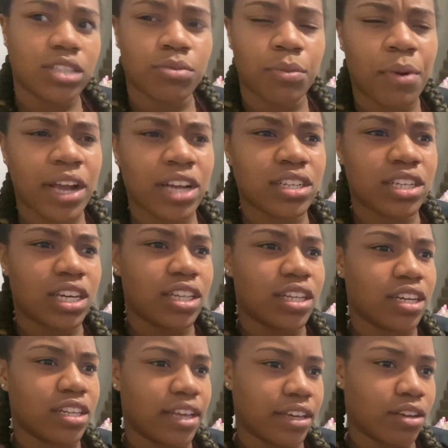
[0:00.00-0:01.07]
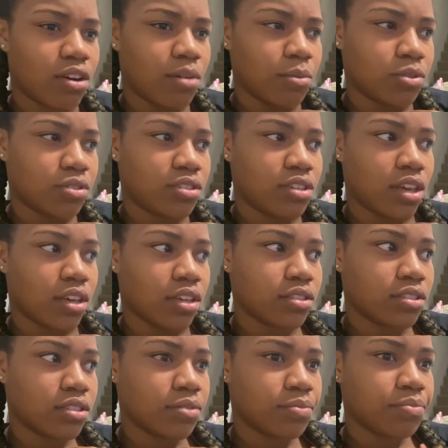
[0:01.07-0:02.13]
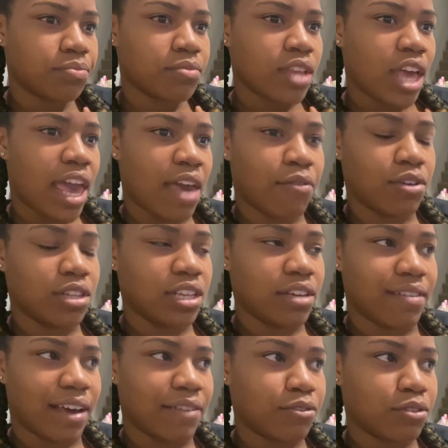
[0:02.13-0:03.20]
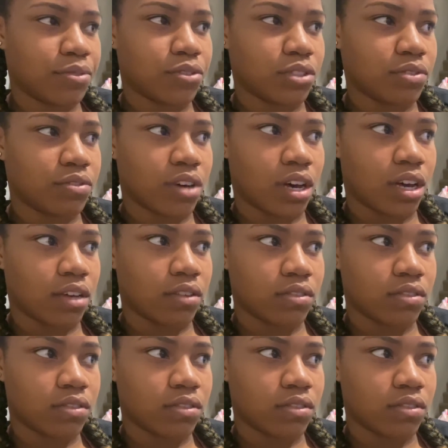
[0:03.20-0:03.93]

We're probably gonna get there like almost six if we leave at four forty-five.